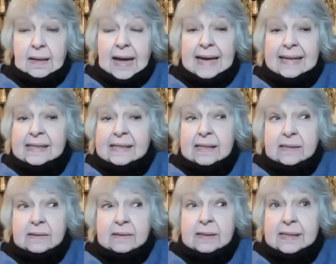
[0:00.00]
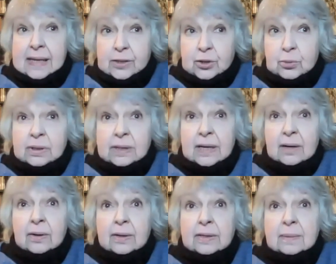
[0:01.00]
And it's sexual
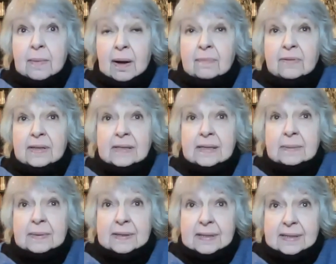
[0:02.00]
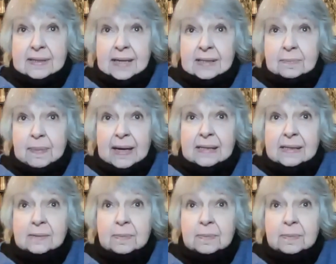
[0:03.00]
terrorism, obviously, because it's sex-based,